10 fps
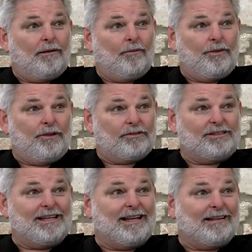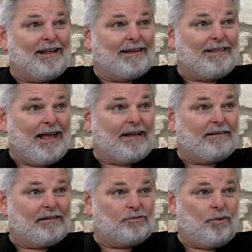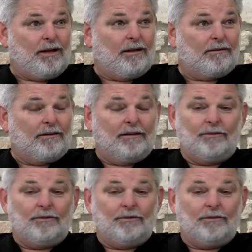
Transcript: when they're sitting like that as well,